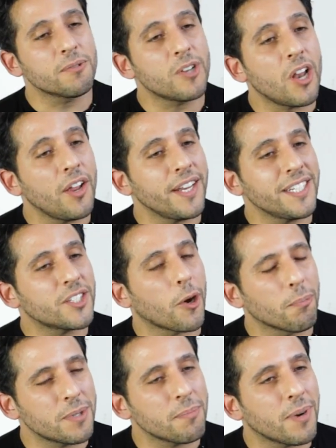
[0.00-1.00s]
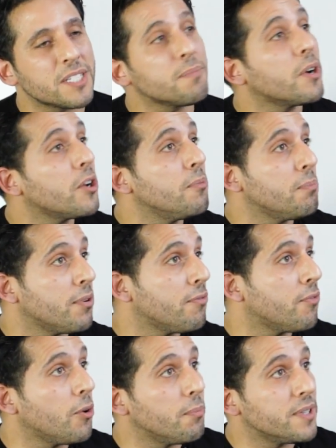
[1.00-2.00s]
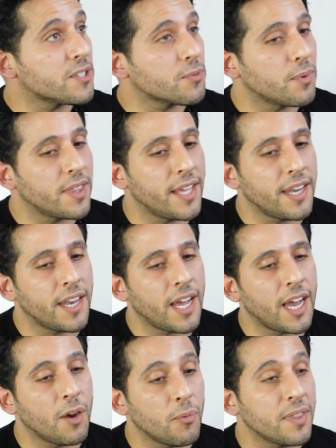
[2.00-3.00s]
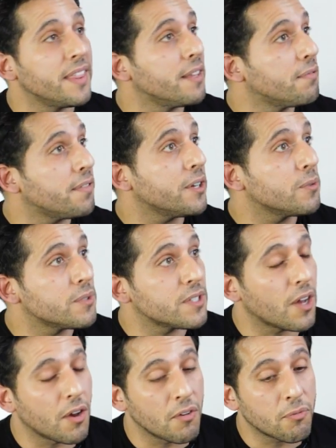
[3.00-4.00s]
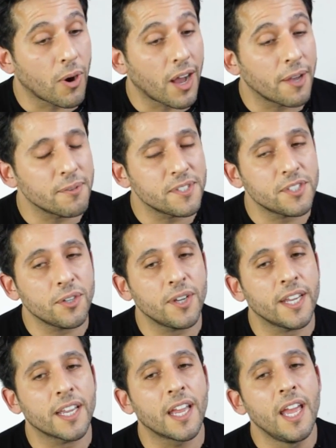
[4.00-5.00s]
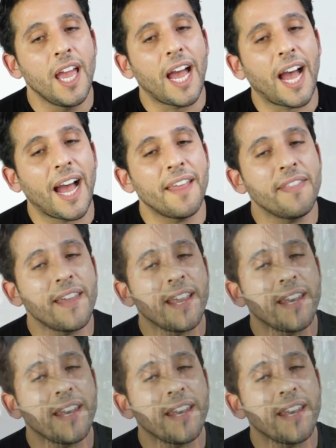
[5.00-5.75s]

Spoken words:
was learning to optimize my own performance within the field of what I was doing. And then,